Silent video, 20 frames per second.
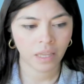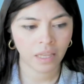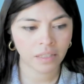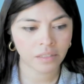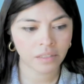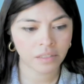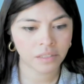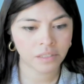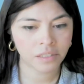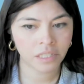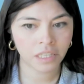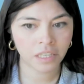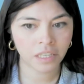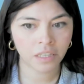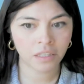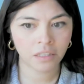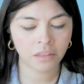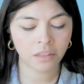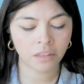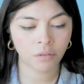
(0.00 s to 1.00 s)
and
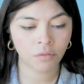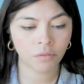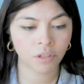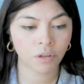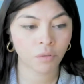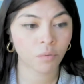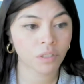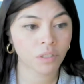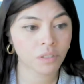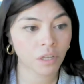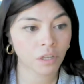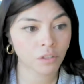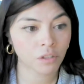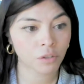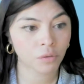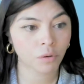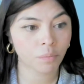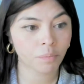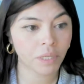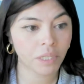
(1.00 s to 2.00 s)
see, there was
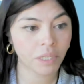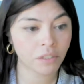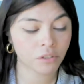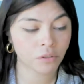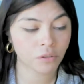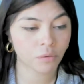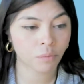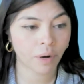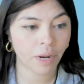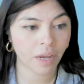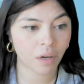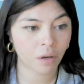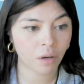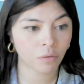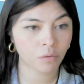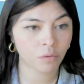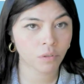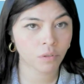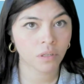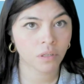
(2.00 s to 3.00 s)
also a piece
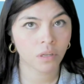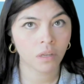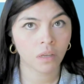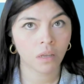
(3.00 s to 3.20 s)
around